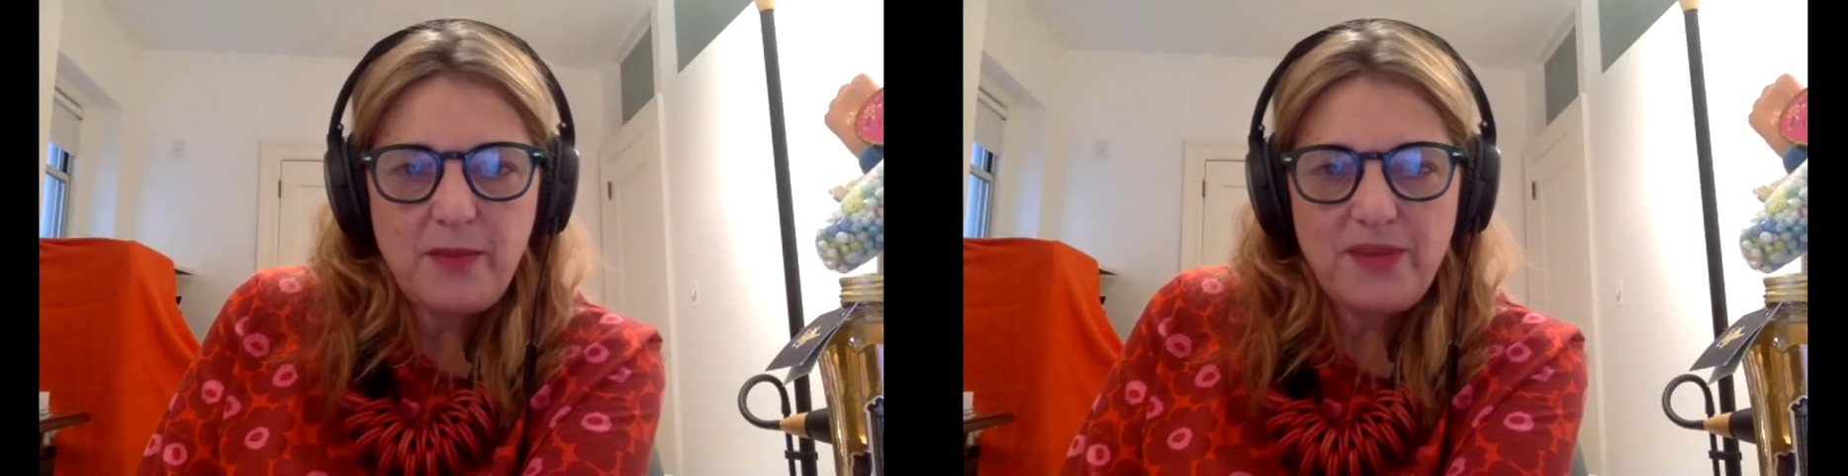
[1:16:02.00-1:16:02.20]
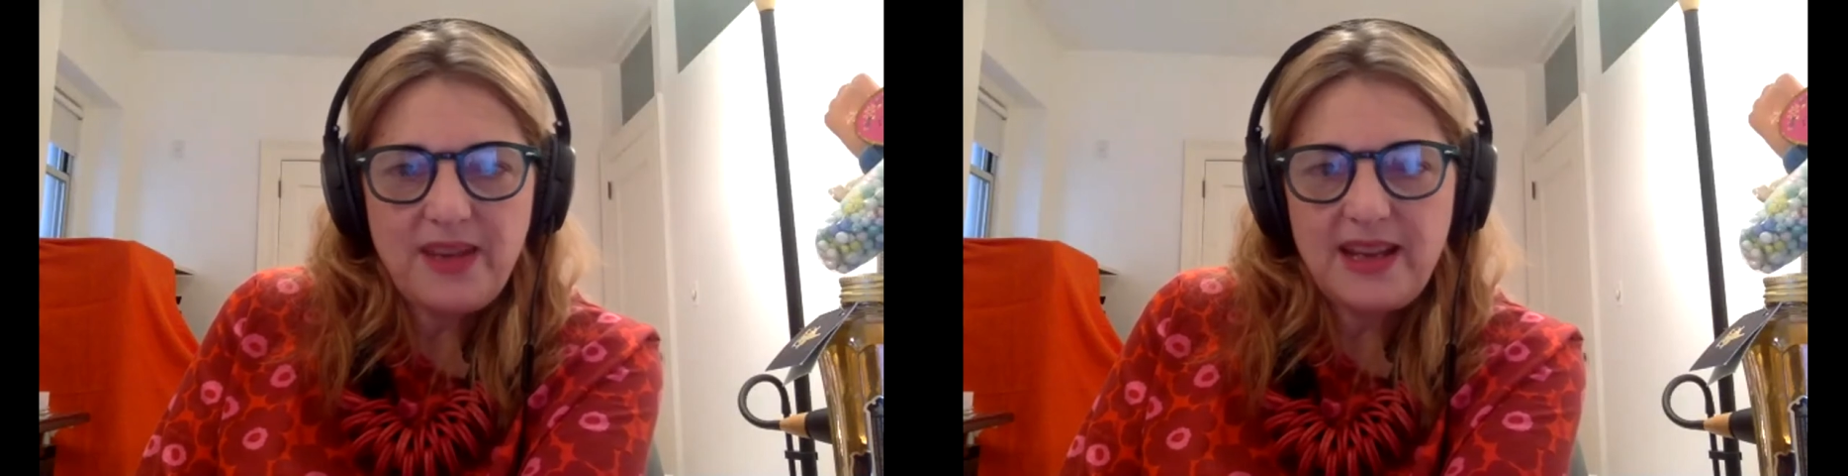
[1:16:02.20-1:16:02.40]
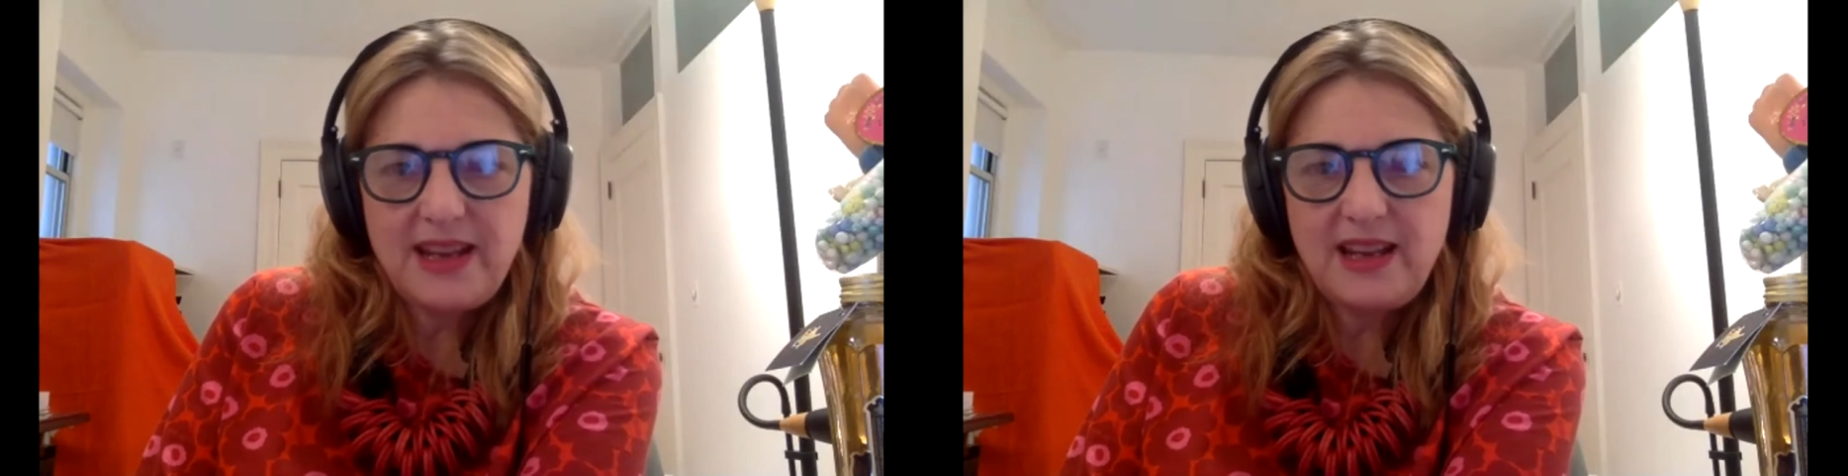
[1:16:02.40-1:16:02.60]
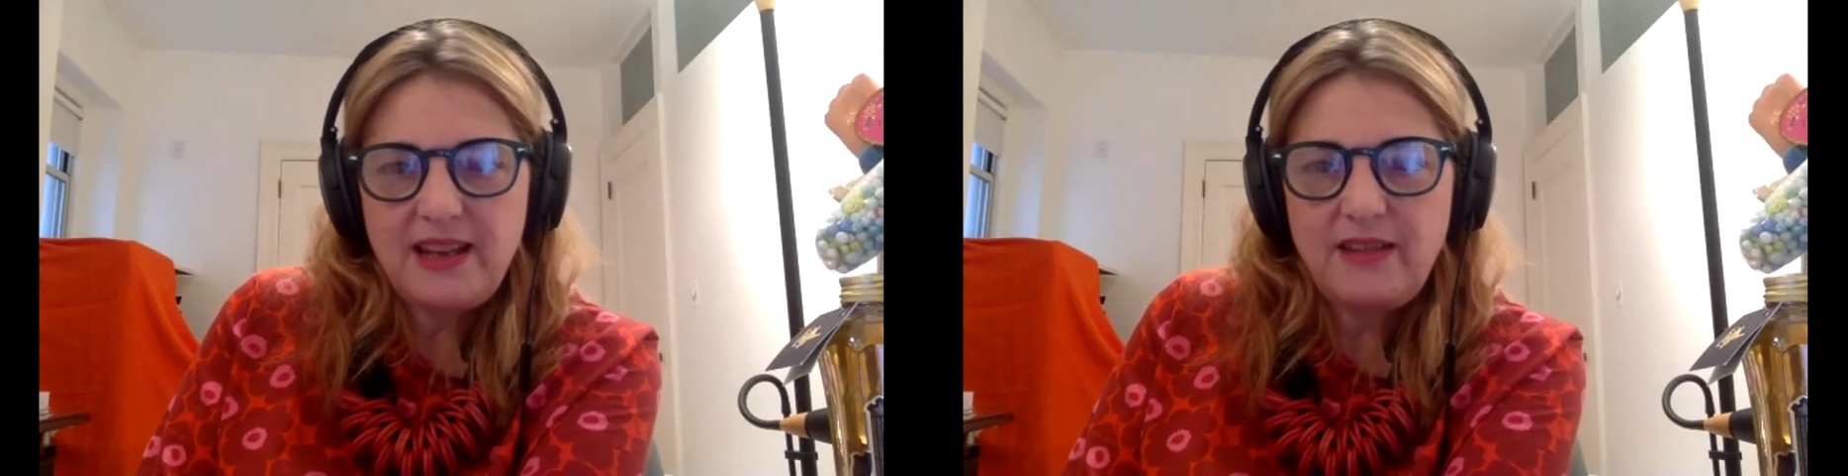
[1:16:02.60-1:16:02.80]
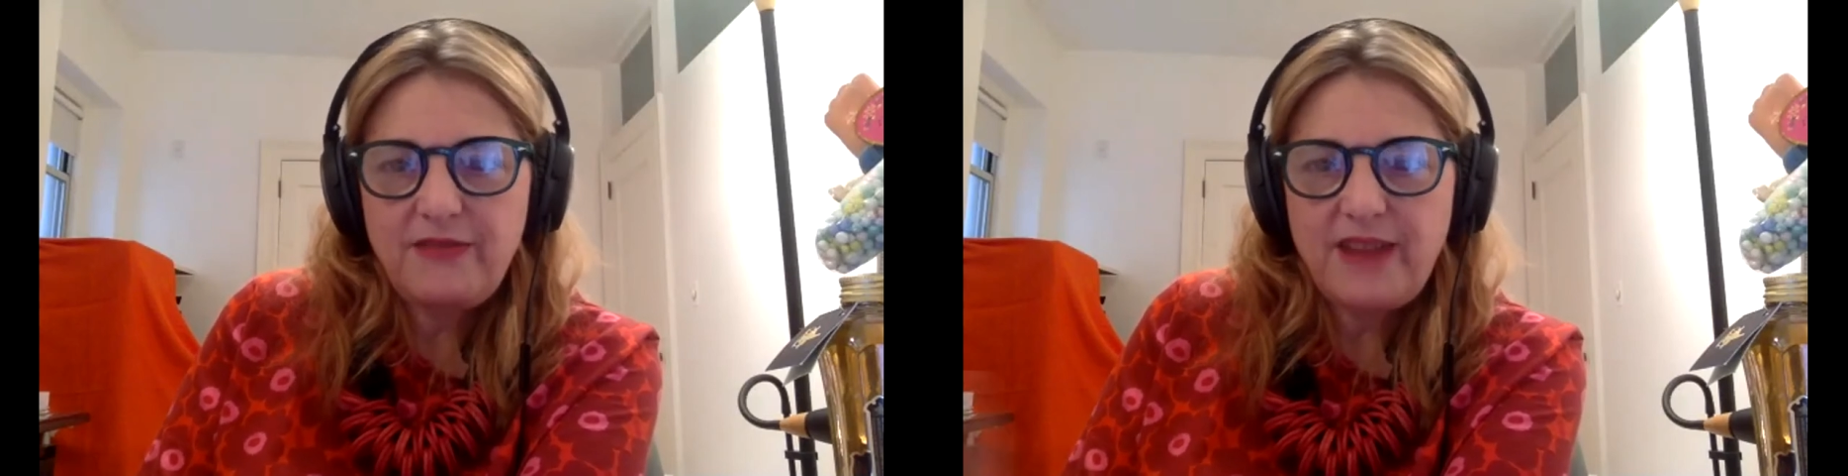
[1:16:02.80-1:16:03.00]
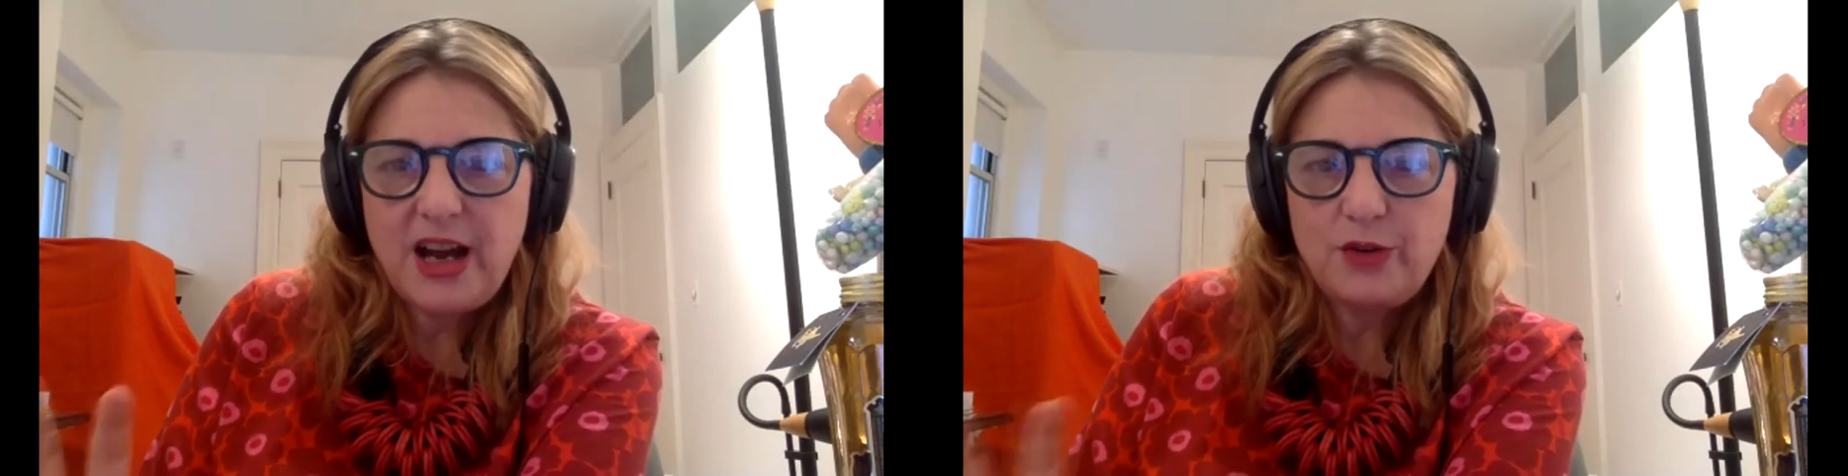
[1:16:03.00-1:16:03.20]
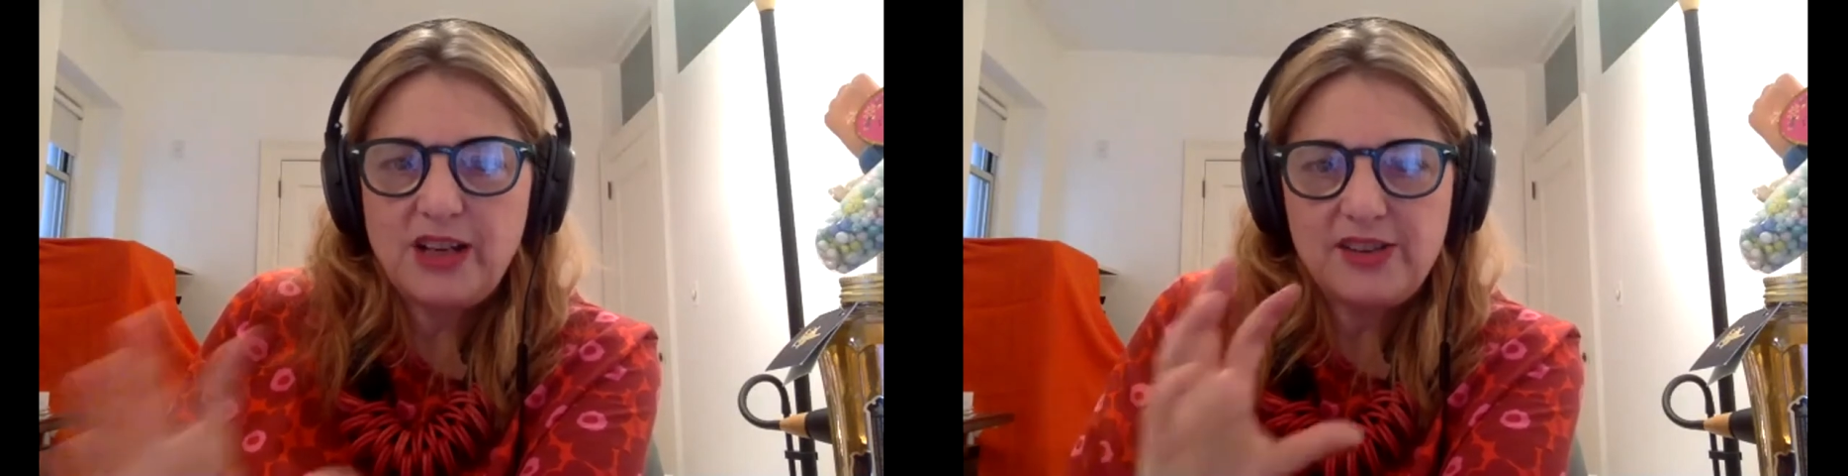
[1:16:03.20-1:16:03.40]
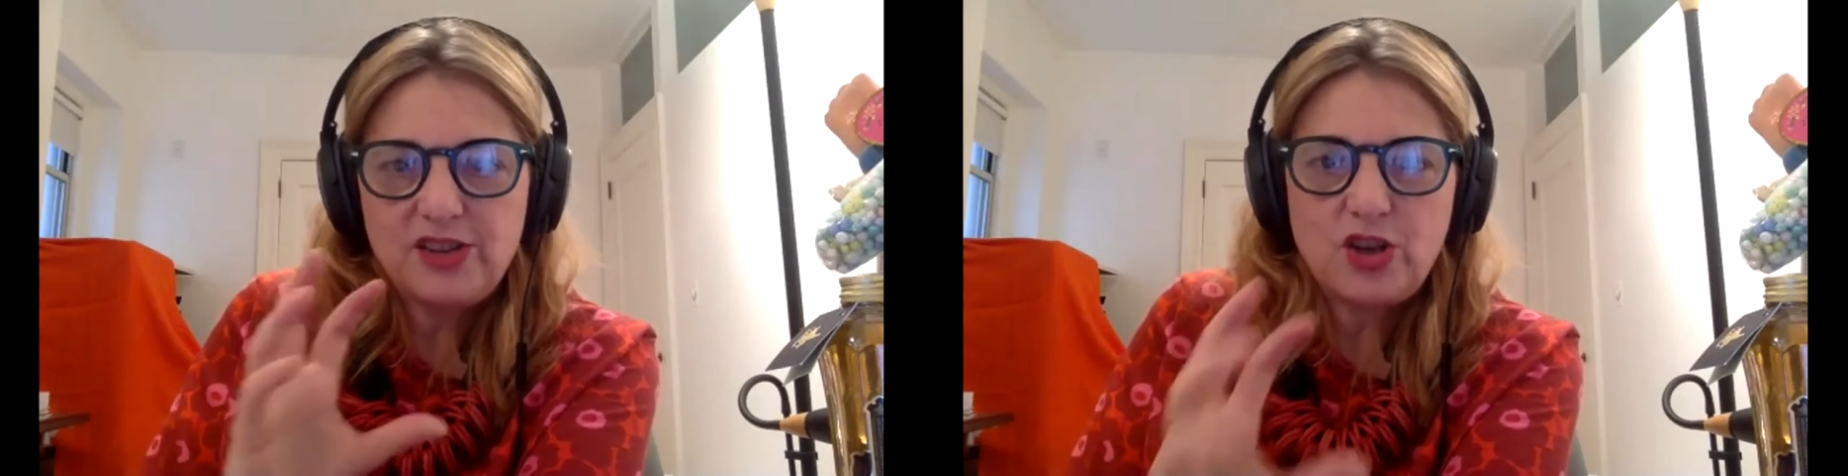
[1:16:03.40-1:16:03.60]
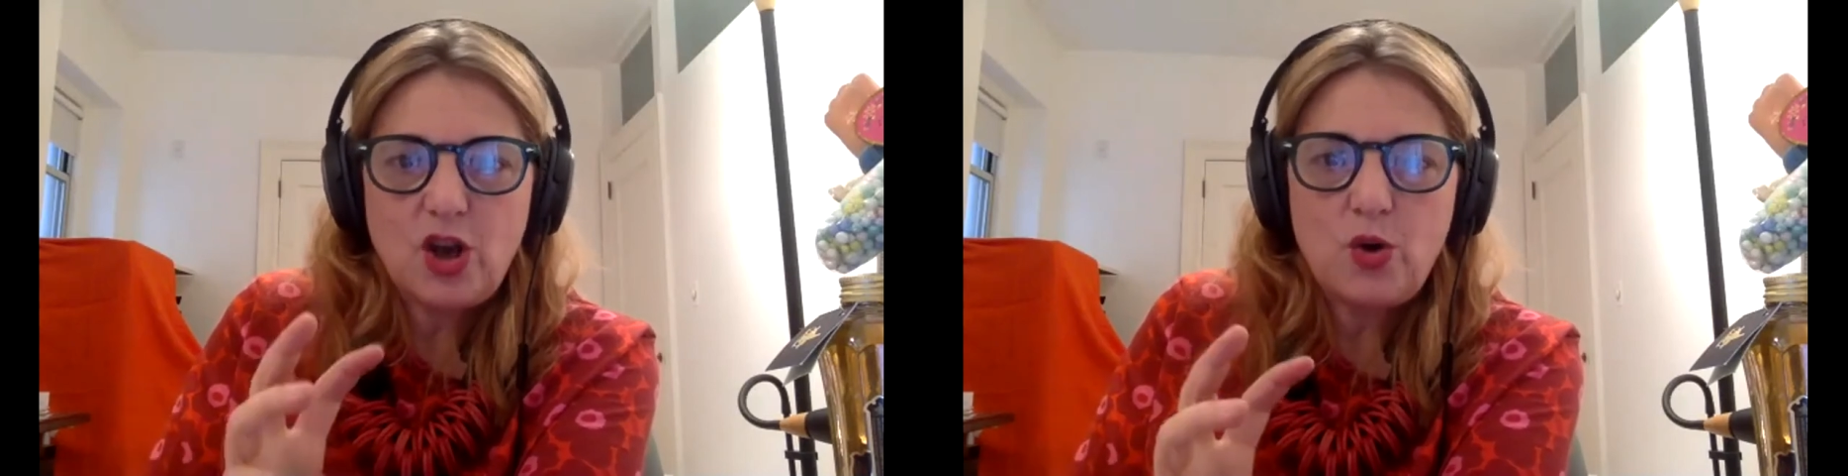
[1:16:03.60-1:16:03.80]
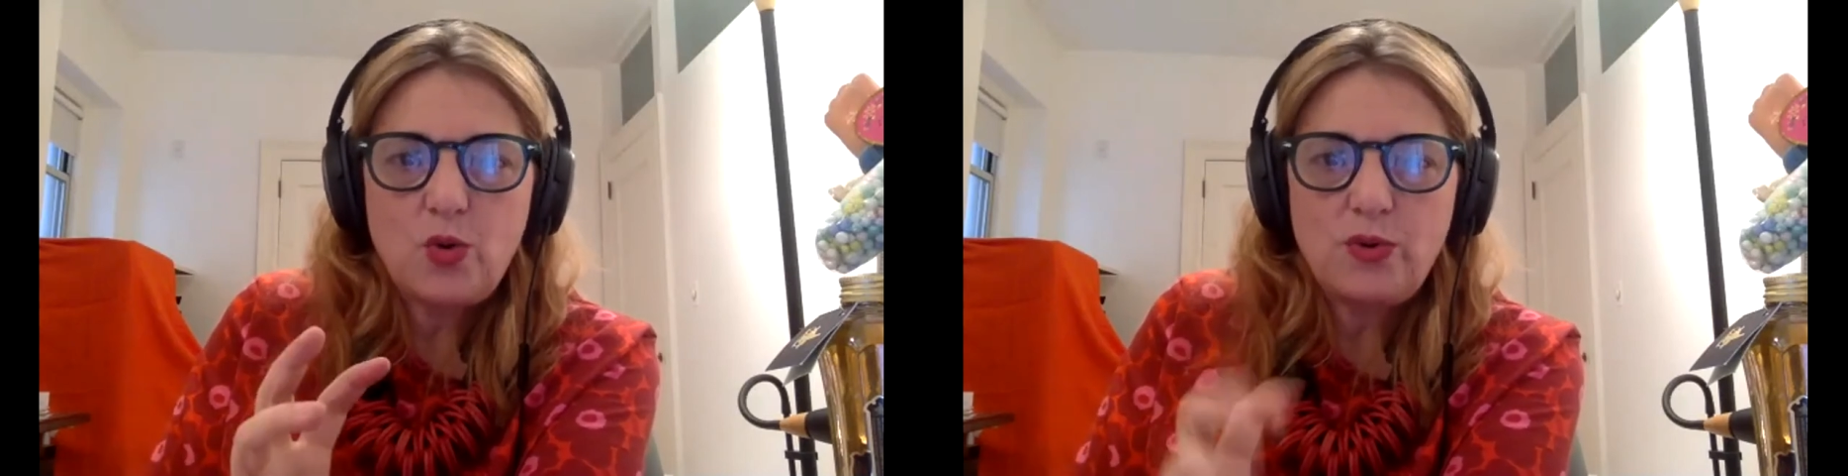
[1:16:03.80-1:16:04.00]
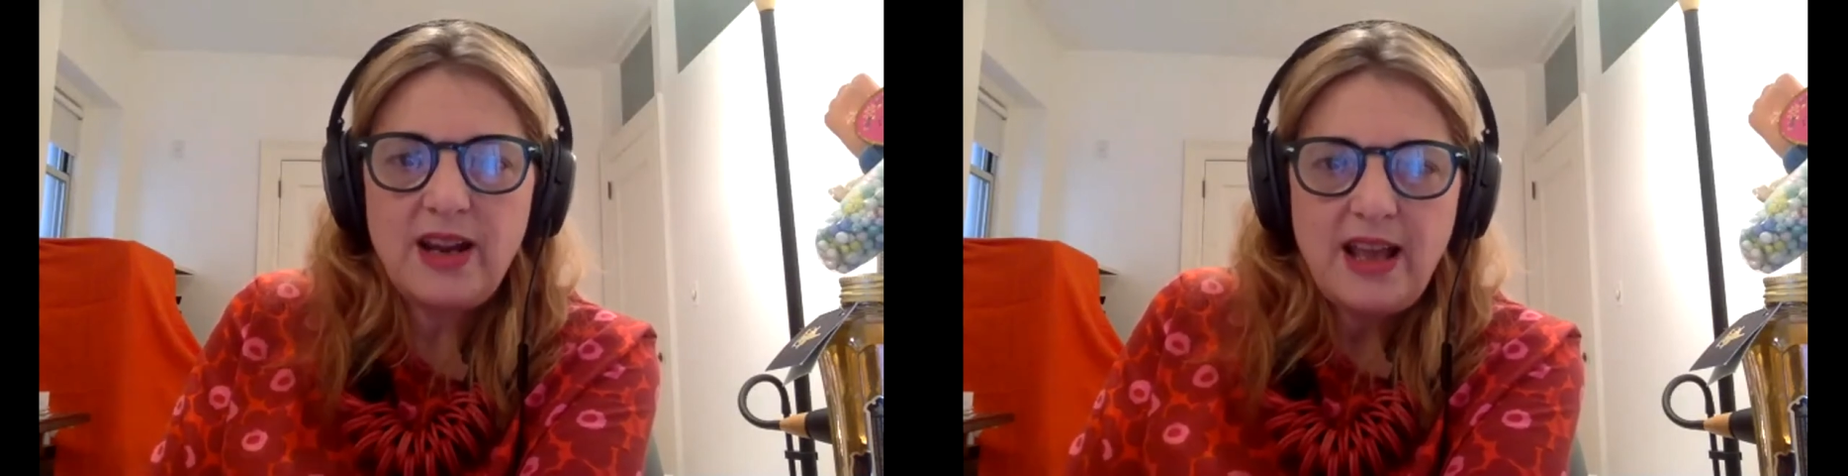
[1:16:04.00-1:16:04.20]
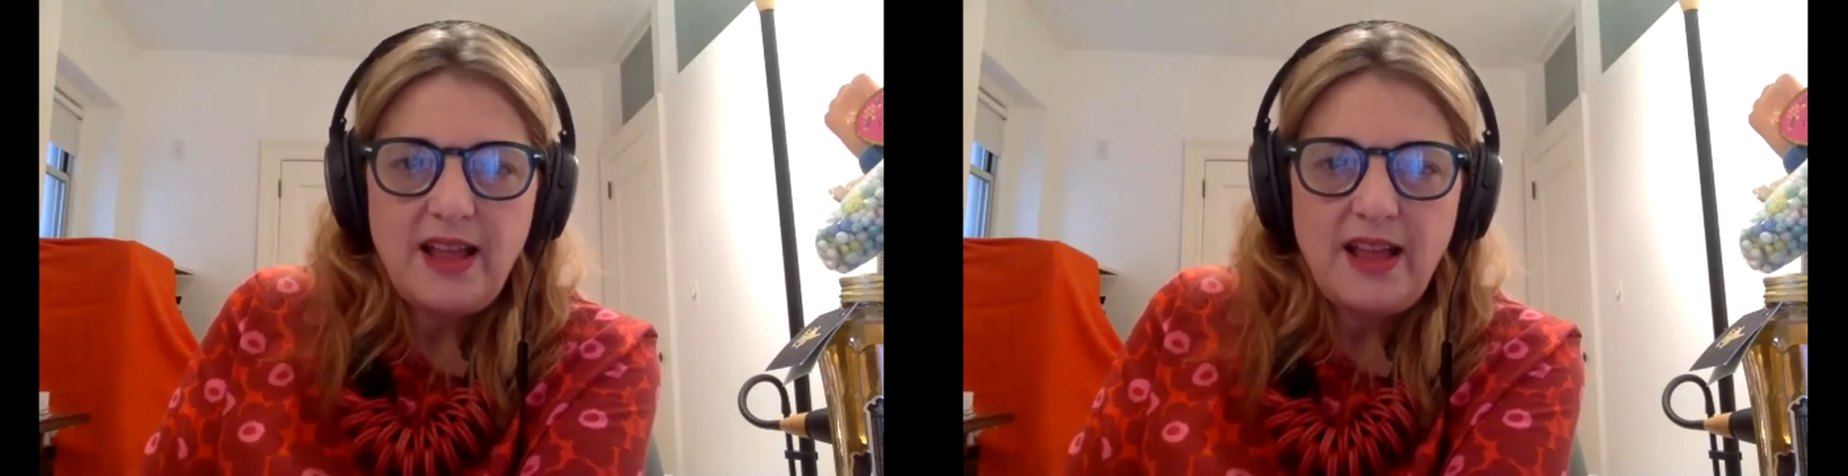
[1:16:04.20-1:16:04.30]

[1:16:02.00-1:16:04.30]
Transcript: that he found a stone